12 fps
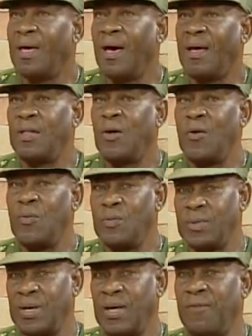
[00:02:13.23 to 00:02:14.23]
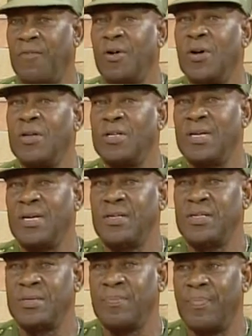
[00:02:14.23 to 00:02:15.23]
And uh, now, if you're going to
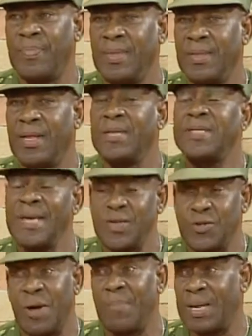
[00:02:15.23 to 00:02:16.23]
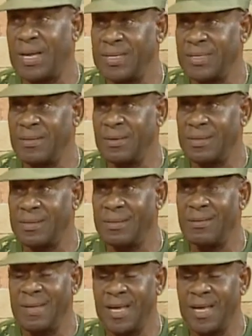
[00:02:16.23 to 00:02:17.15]
teach, let's say a drama lesson, because mm -hmm.